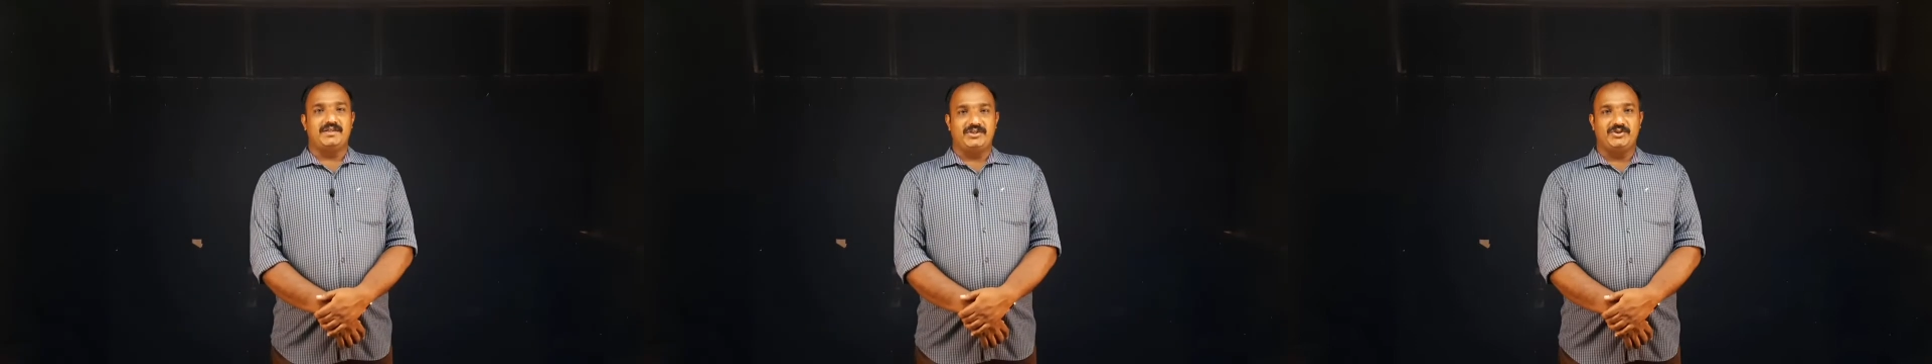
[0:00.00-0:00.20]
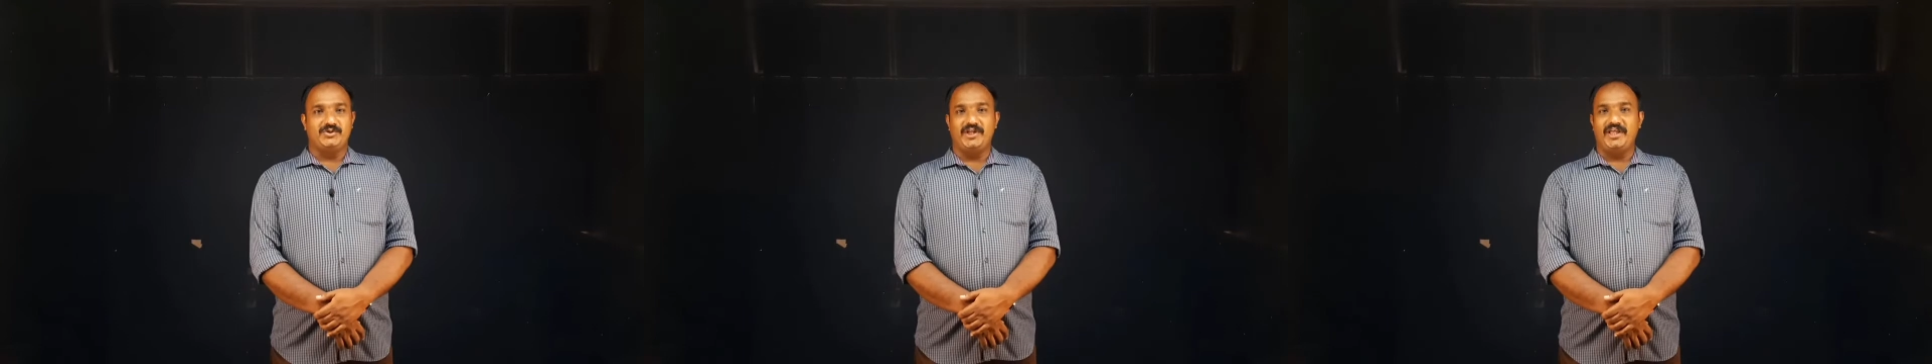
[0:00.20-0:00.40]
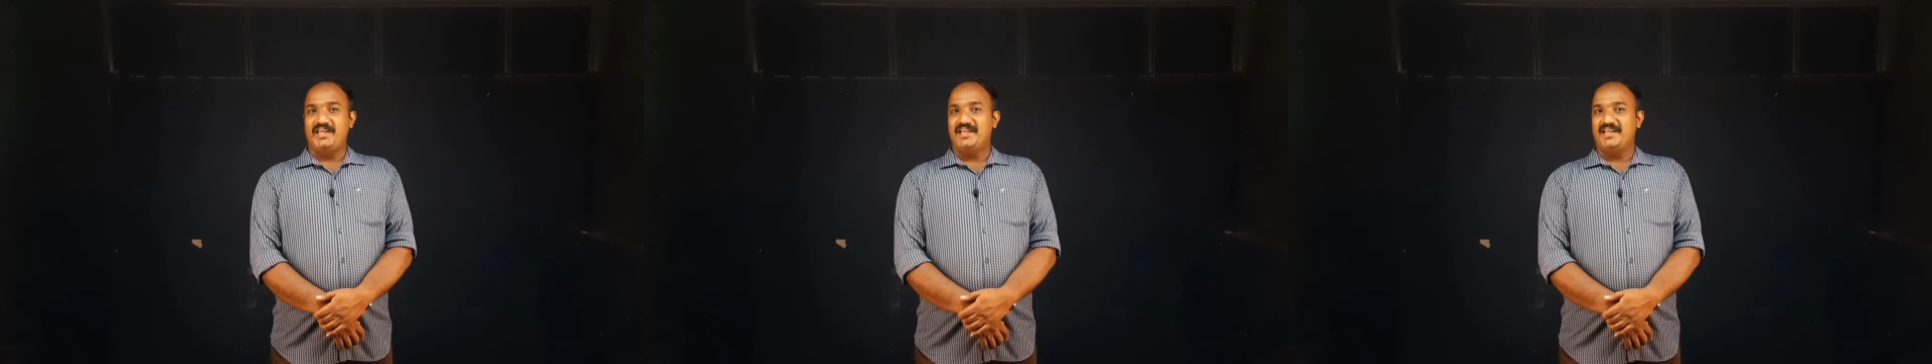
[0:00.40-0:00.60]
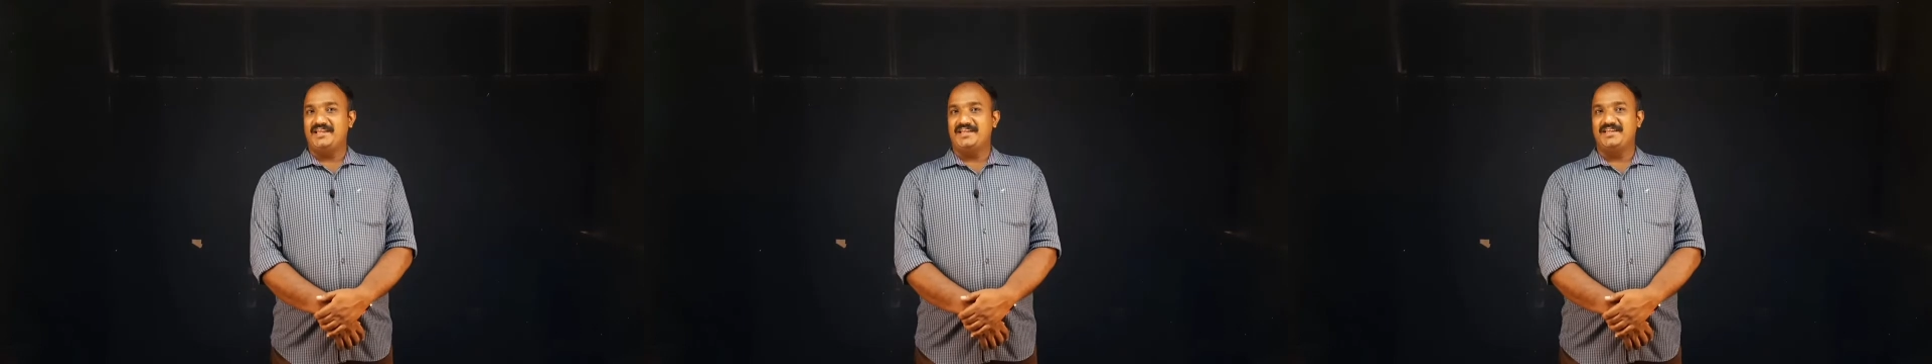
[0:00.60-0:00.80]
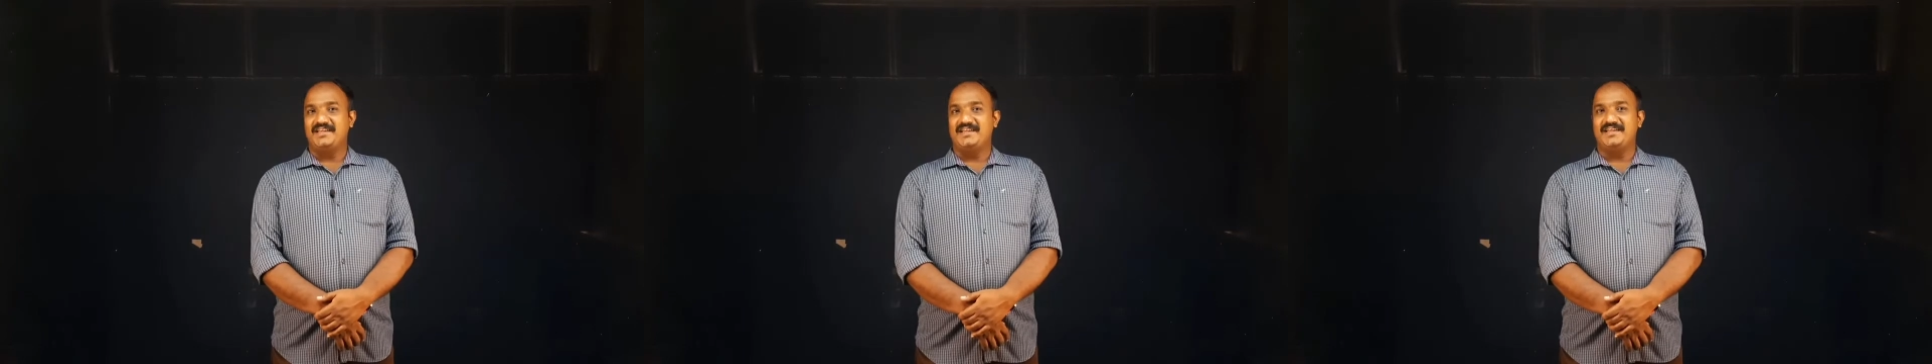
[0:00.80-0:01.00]
Today
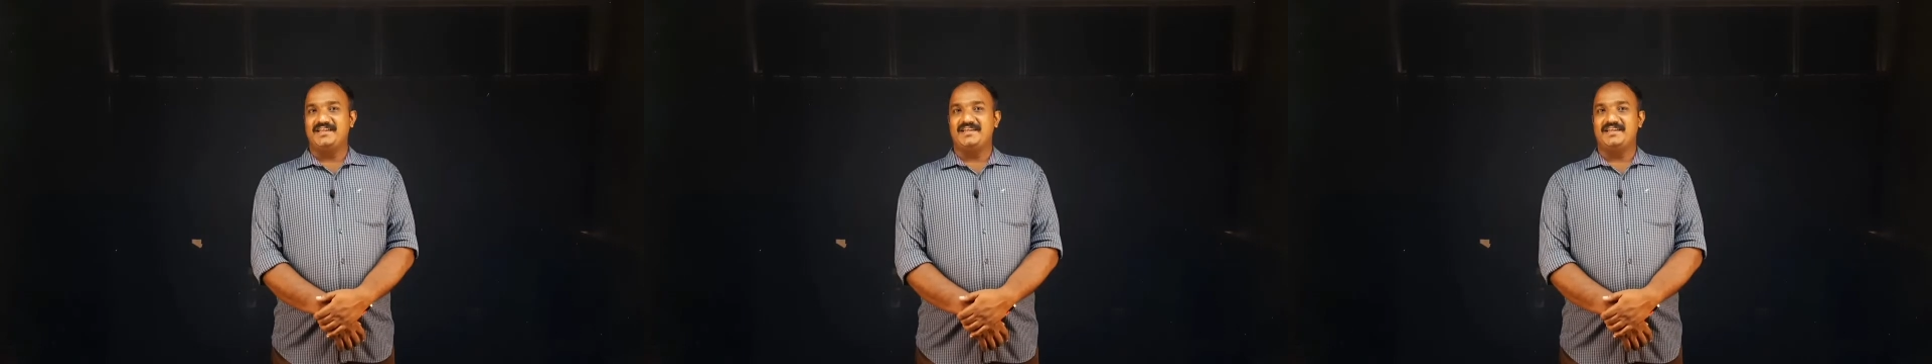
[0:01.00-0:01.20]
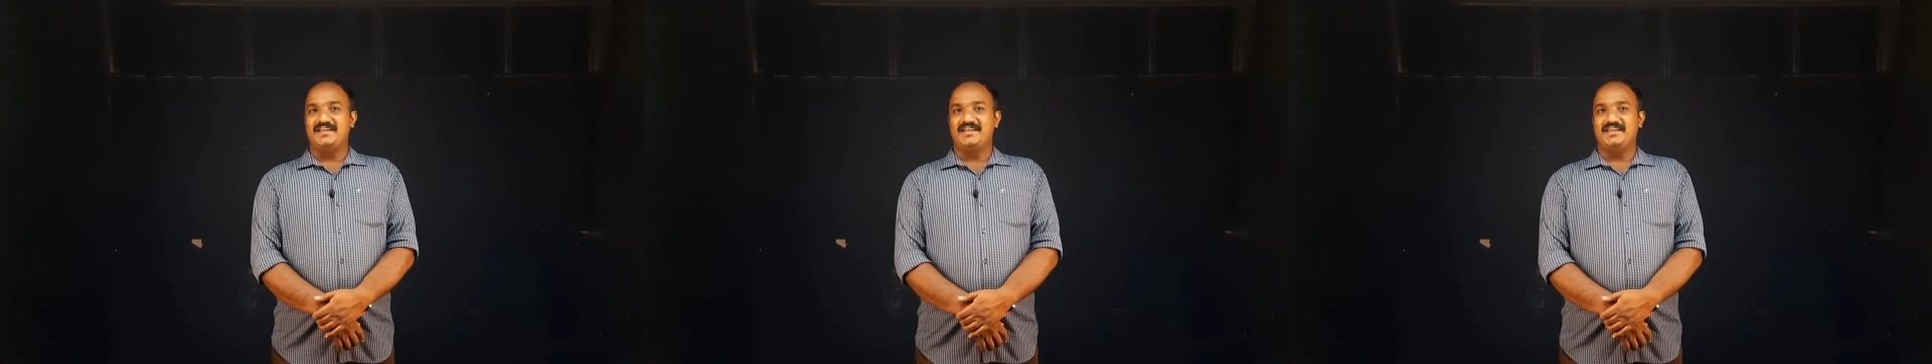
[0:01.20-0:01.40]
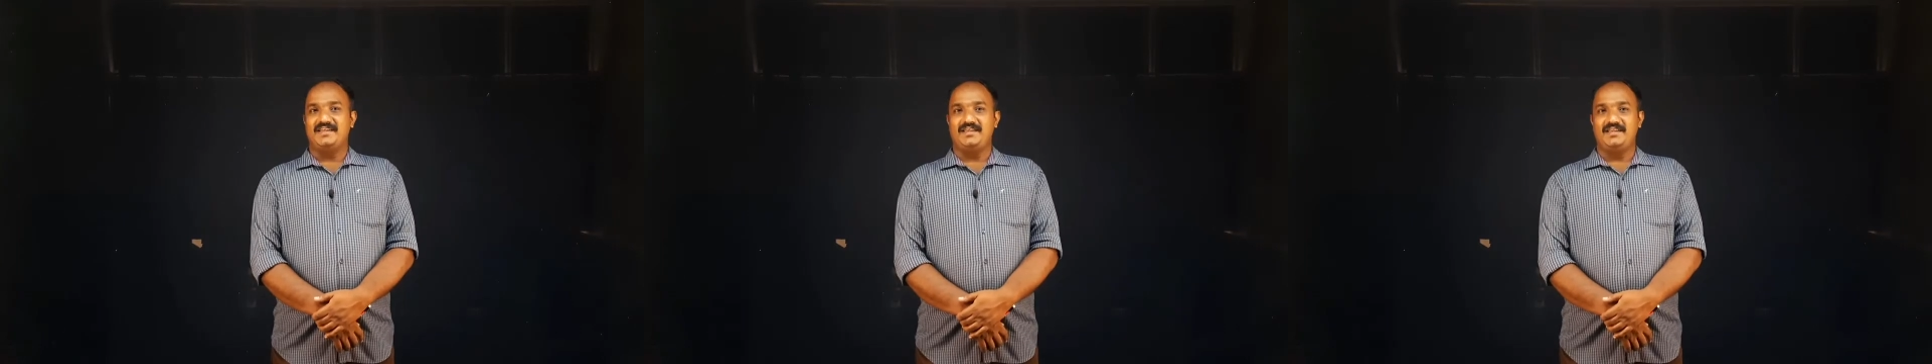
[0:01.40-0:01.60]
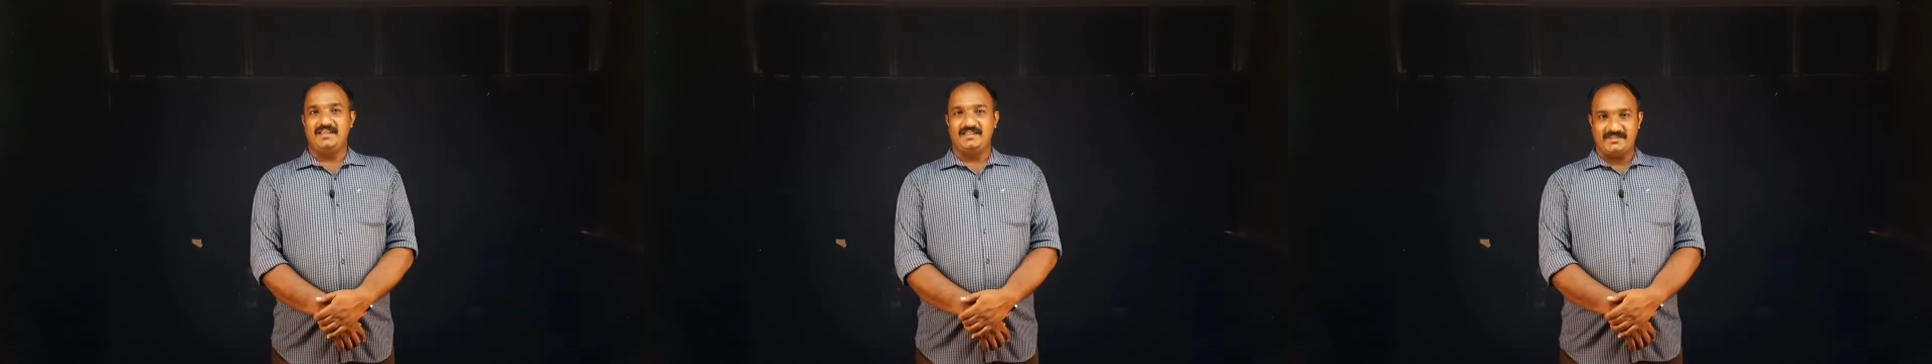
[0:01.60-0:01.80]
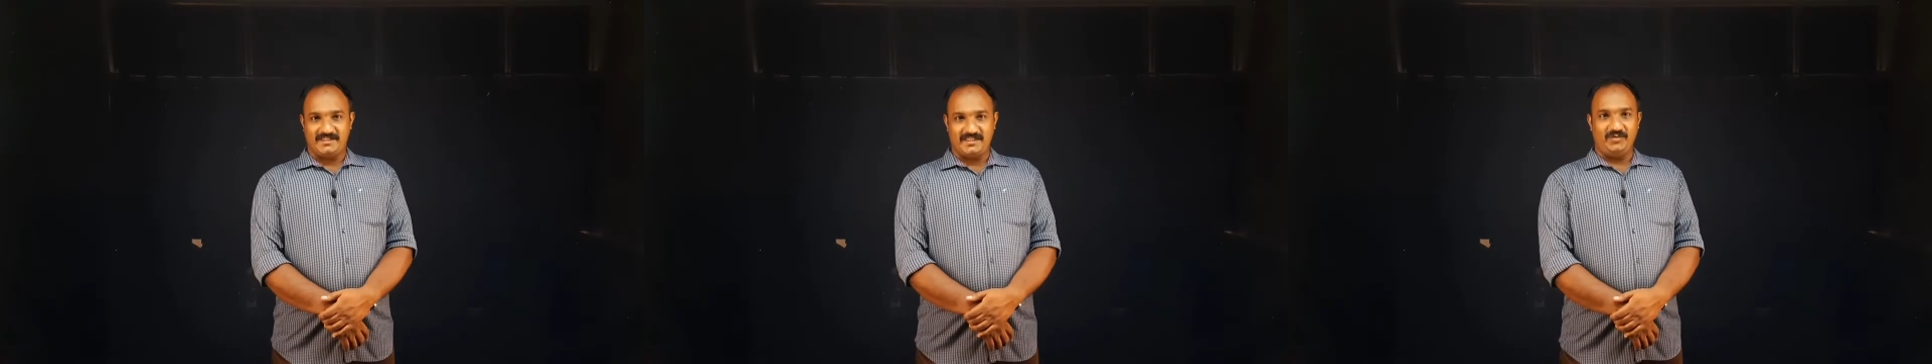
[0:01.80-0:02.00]
is